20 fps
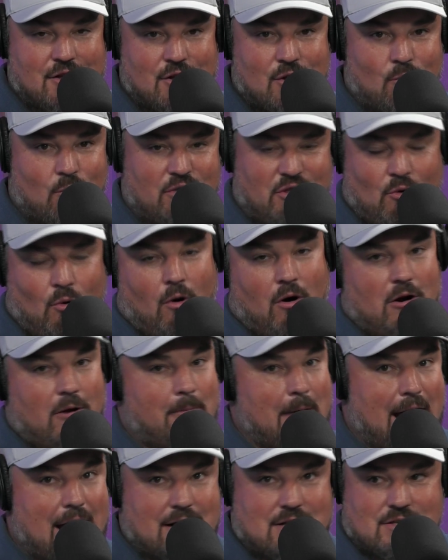with
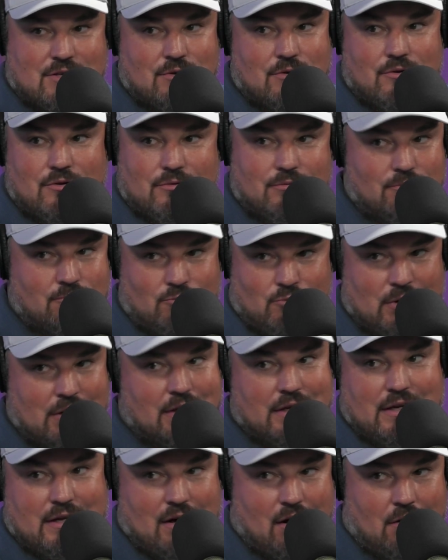quarterbacks who
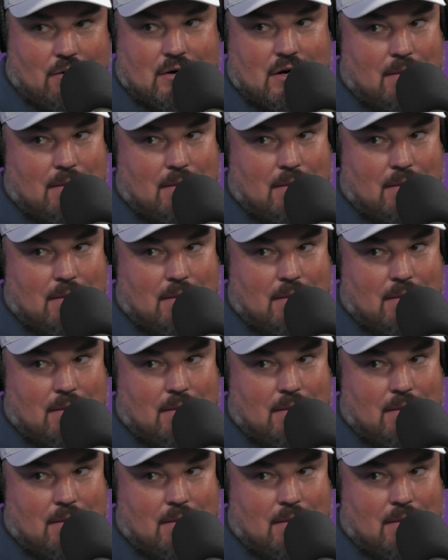really are